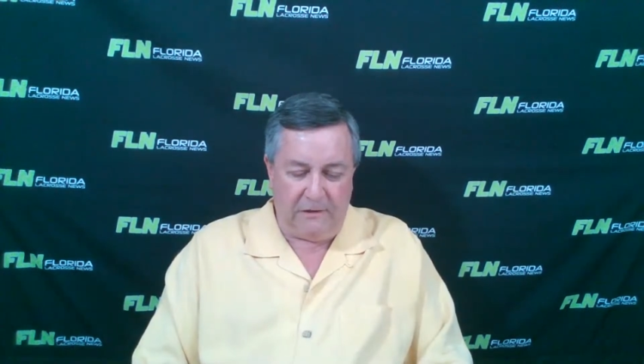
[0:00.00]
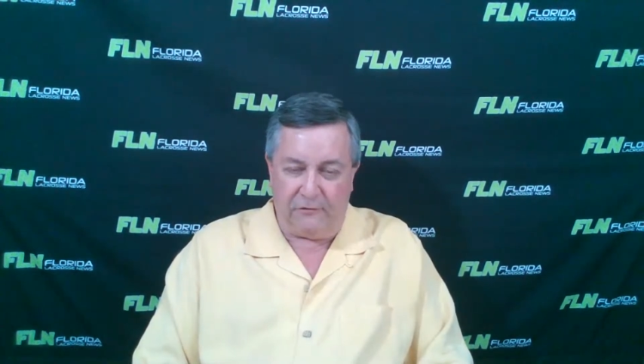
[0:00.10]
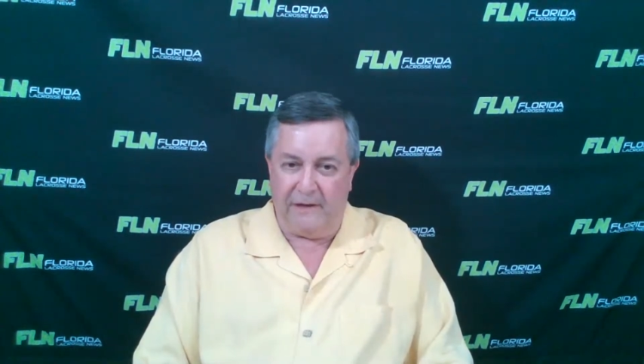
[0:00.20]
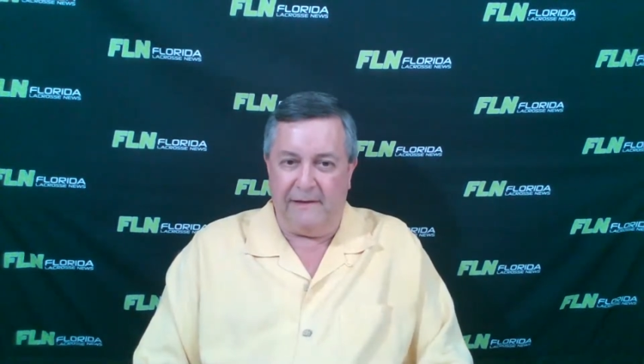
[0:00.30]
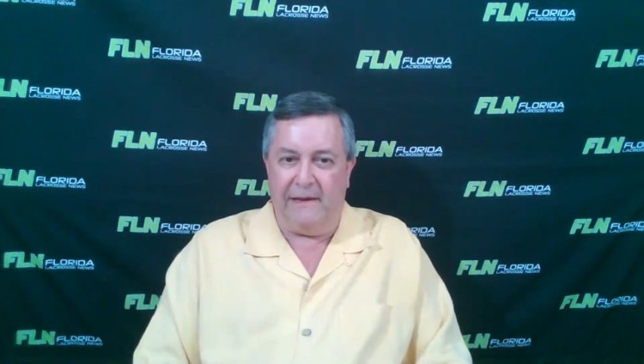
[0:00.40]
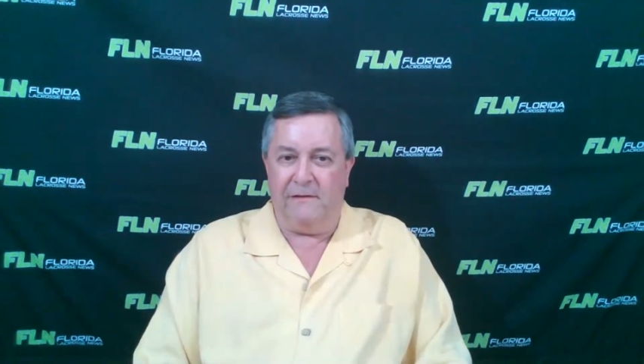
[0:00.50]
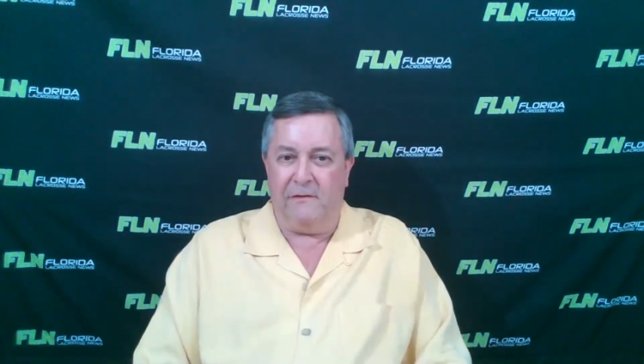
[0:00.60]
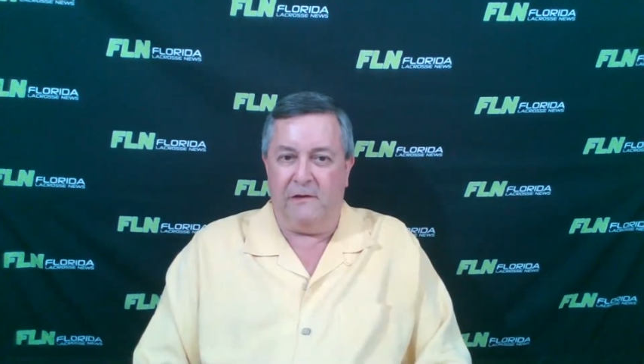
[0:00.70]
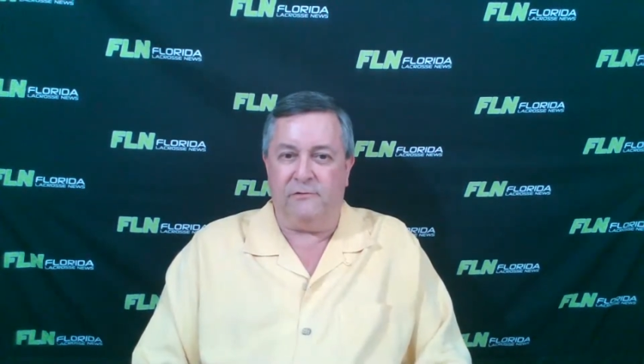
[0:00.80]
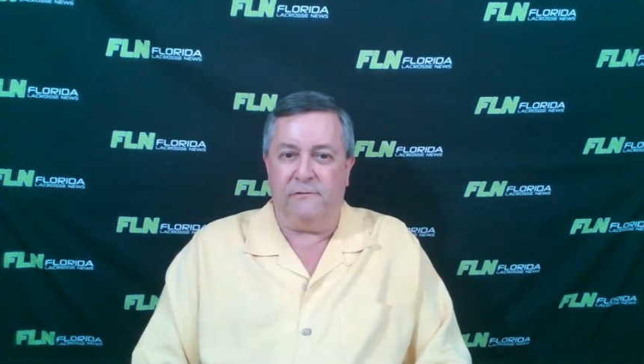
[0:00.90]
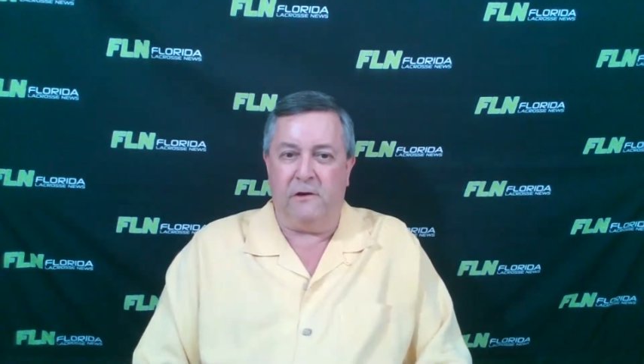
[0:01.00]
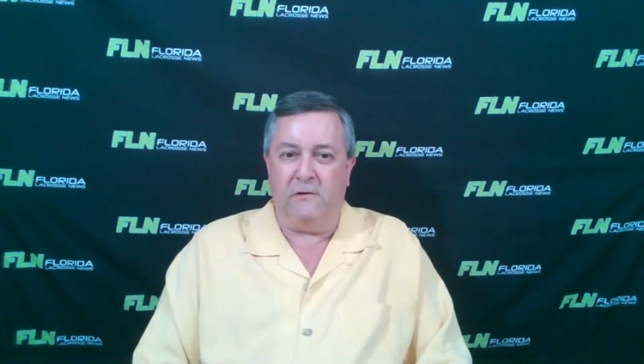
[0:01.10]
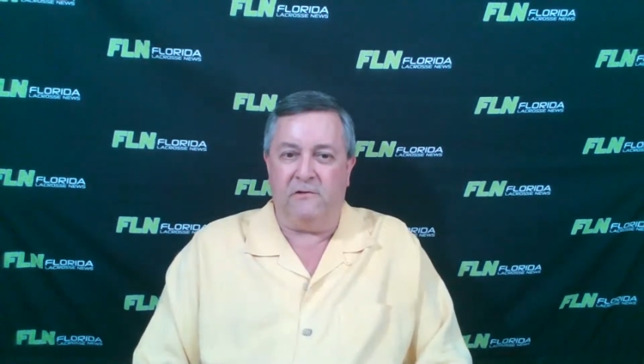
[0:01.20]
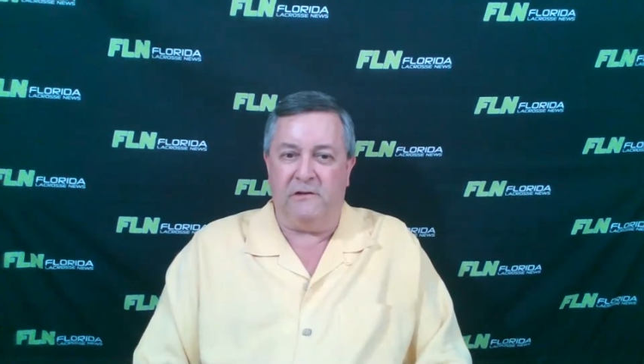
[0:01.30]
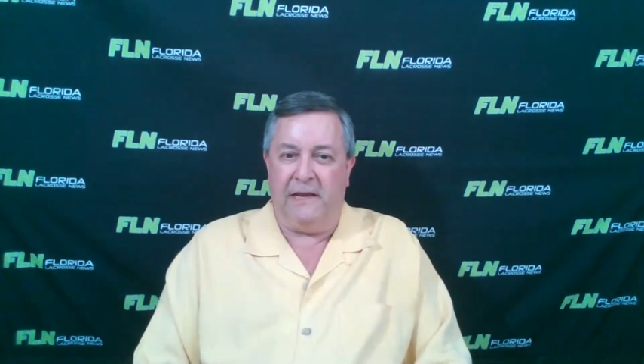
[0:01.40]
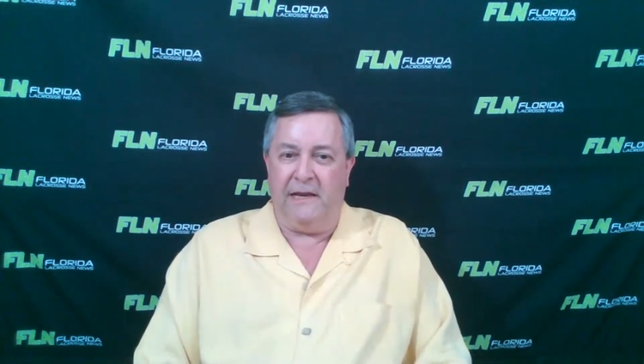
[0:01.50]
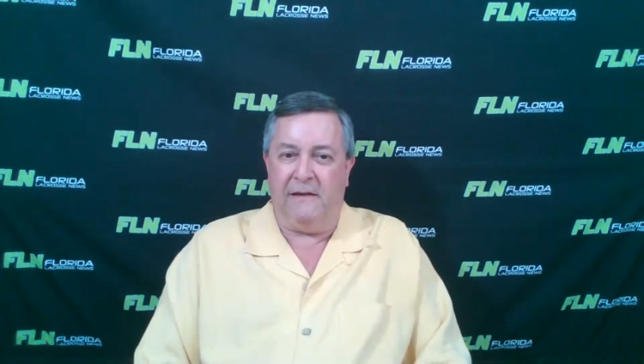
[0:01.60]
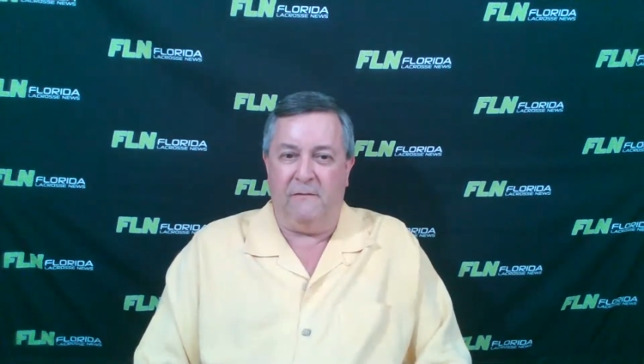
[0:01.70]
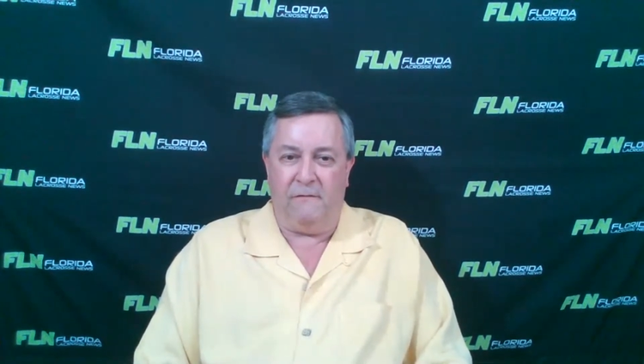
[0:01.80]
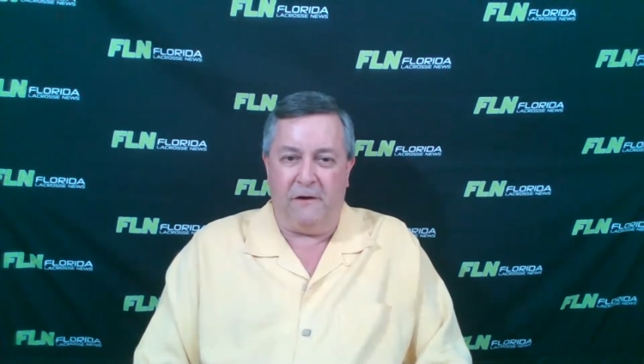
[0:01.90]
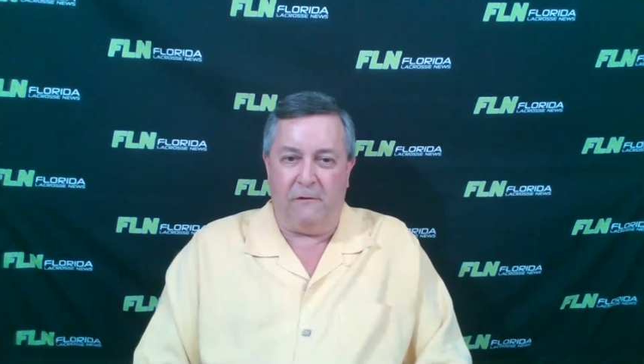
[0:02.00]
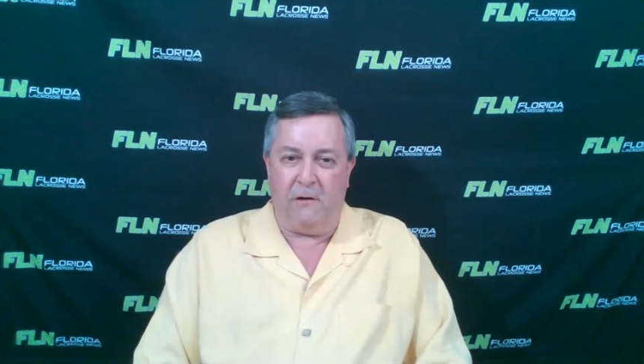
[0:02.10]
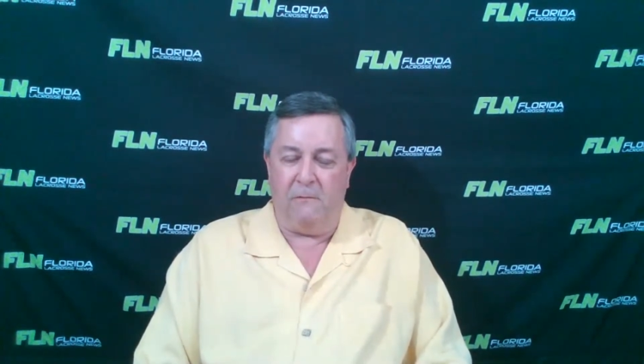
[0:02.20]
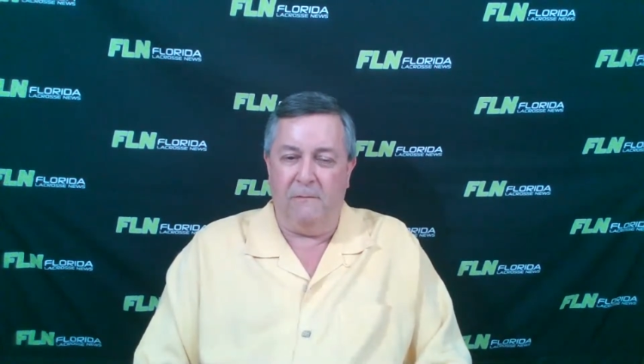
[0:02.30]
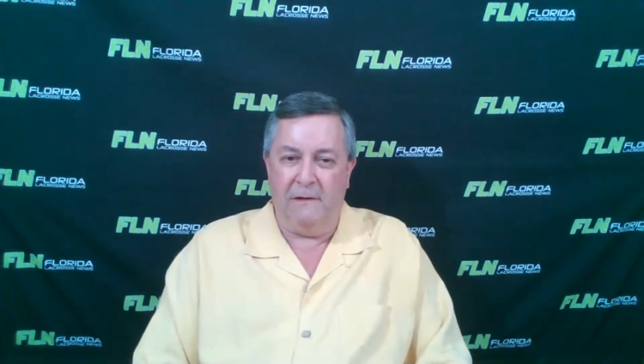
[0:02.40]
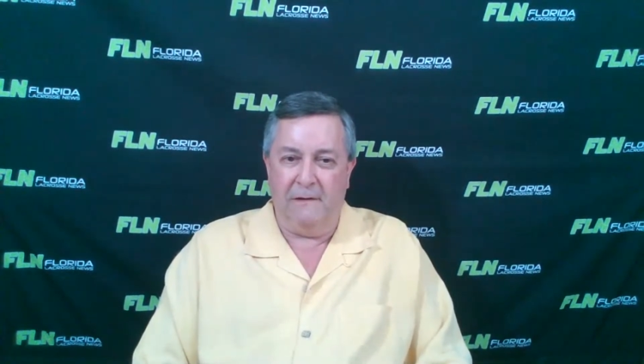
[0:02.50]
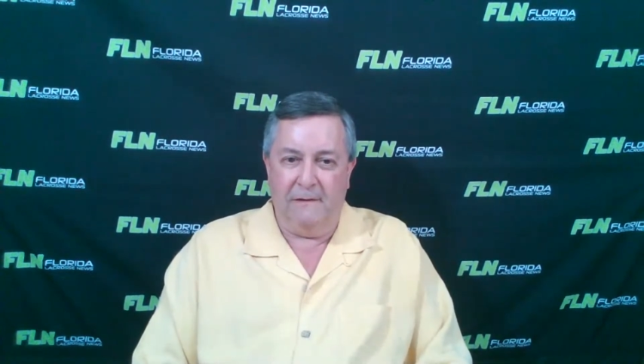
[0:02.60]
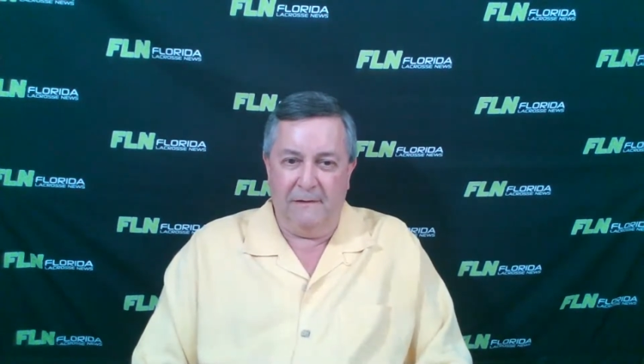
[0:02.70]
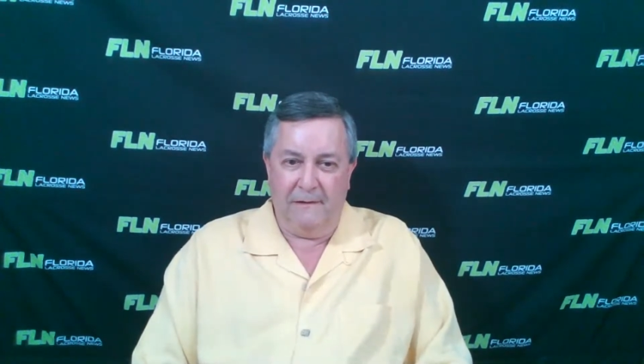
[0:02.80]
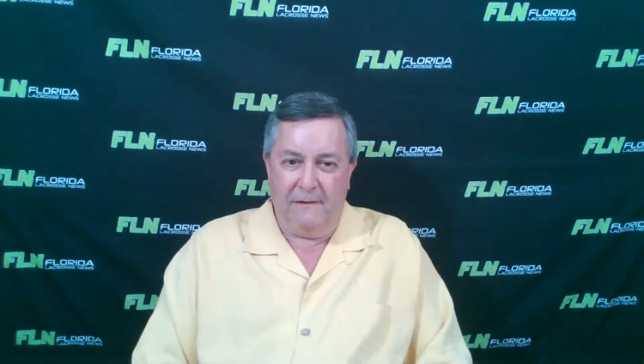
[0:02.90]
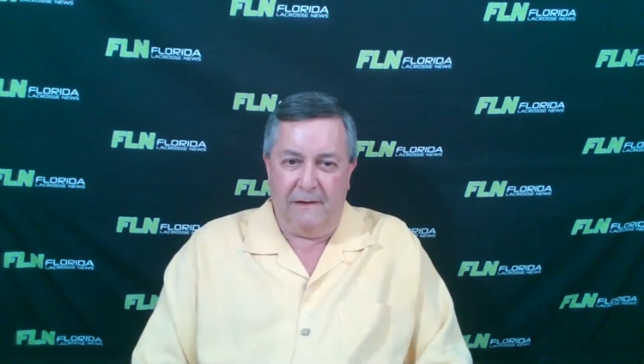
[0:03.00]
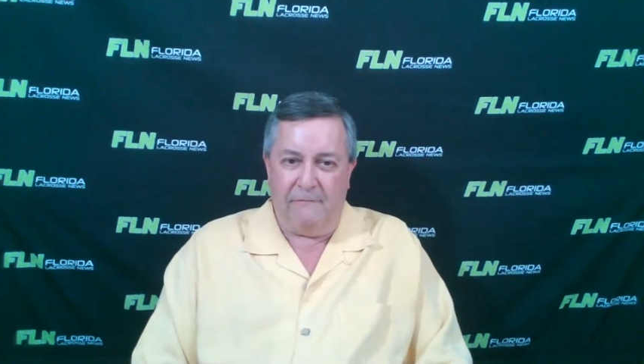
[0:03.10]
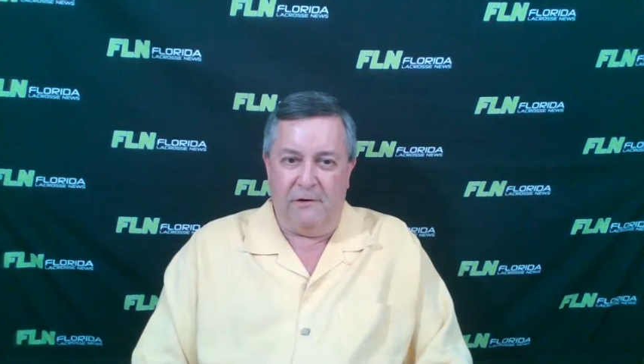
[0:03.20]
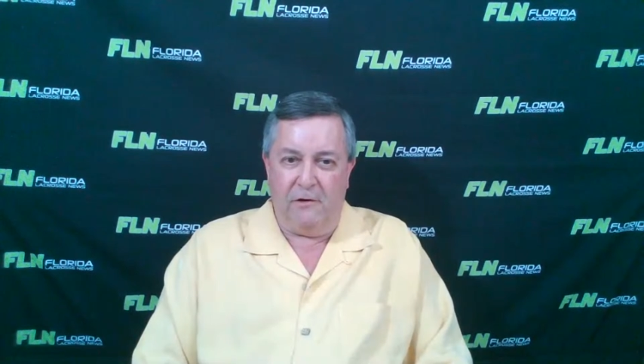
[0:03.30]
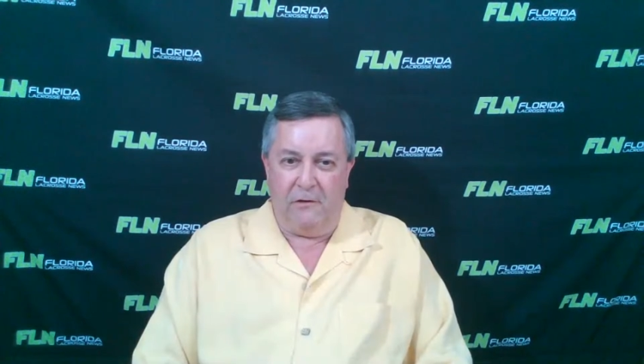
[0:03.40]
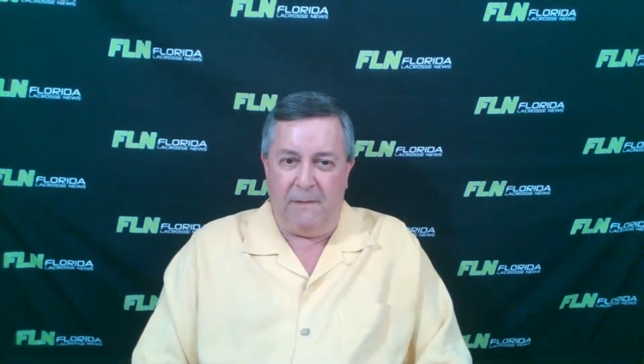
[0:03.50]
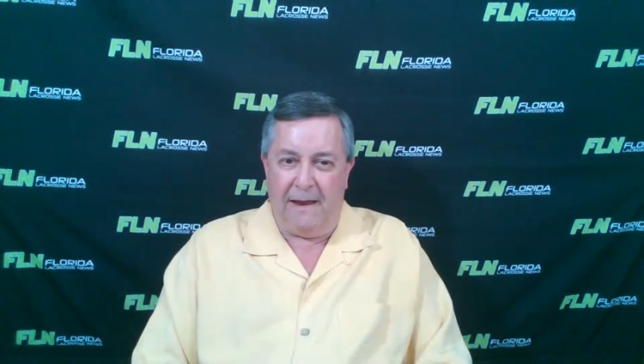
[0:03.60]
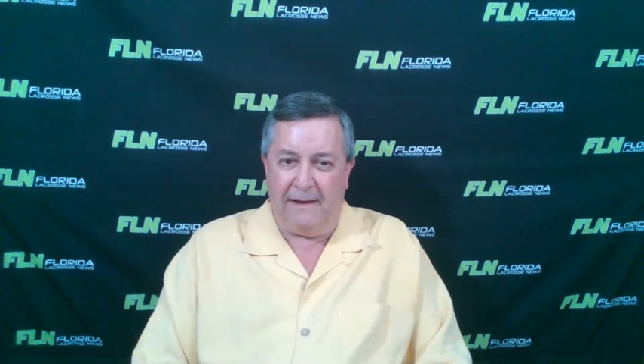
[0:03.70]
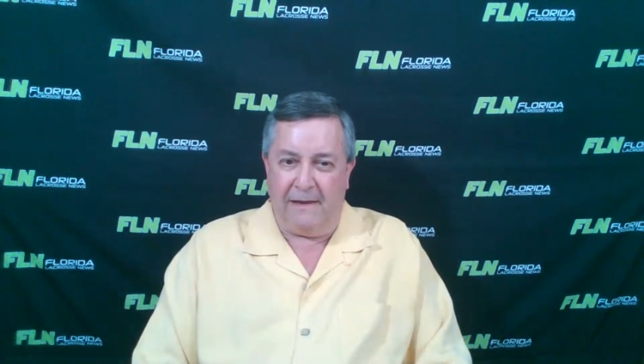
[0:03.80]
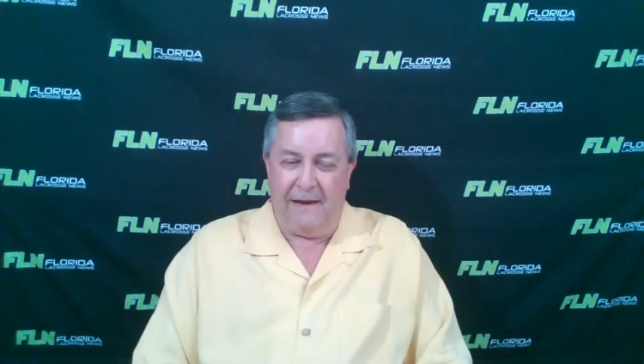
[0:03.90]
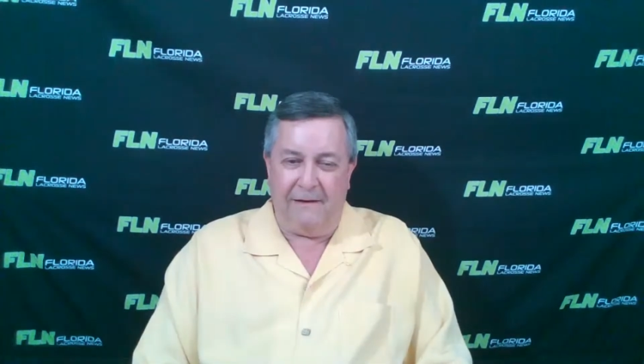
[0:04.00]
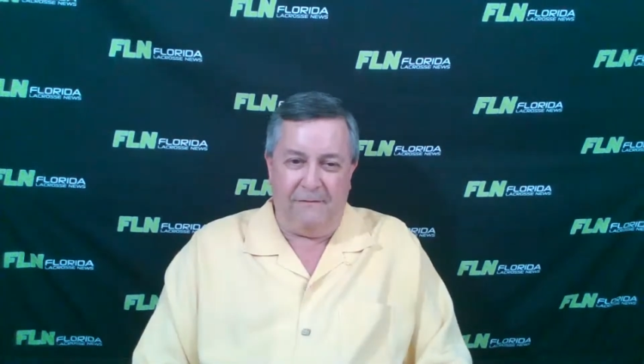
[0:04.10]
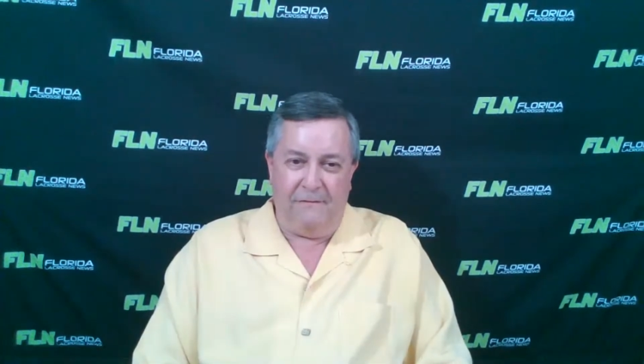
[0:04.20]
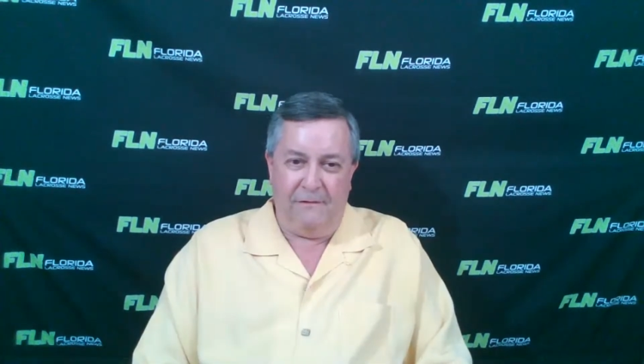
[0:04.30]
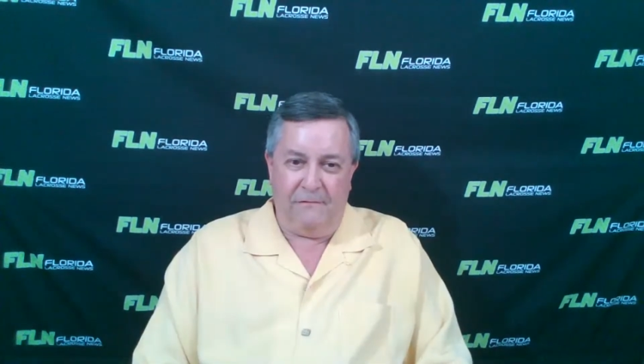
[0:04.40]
I tried to get in touch with Coach Dean. Vero, haven't heard back yet.